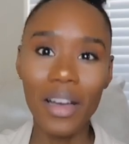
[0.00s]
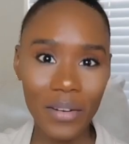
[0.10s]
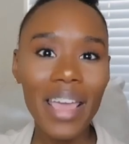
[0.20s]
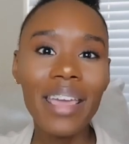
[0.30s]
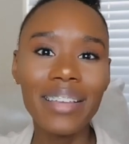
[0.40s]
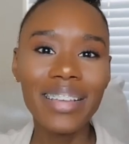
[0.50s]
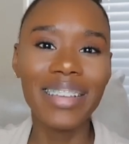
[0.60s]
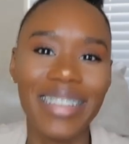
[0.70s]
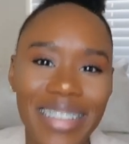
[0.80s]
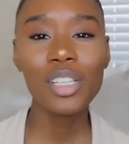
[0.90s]

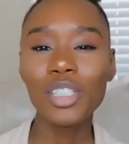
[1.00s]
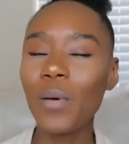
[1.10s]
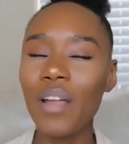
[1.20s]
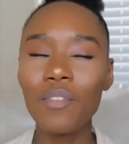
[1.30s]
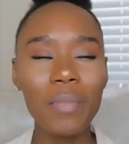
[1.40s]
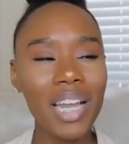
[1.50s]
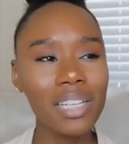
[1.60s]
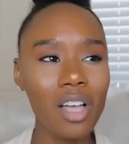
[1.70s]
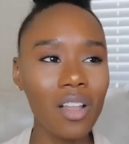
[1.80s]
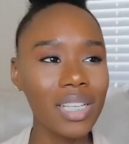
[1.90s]
okay. So
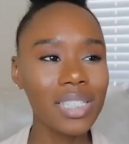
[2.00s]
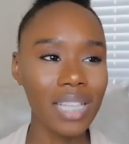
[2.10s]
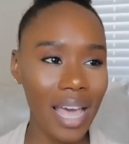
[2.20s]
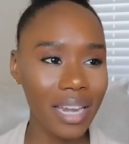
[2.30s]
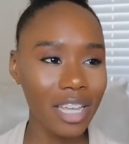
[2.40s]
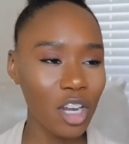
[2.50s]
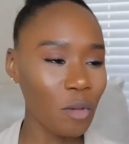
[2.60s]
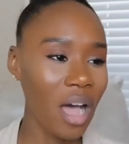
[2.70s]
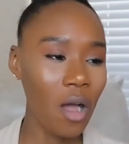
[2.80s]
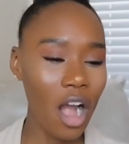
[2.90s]
everybody's all excited
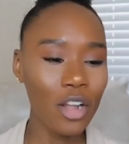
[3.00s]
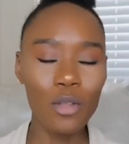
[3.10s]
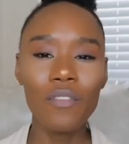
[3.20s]
about our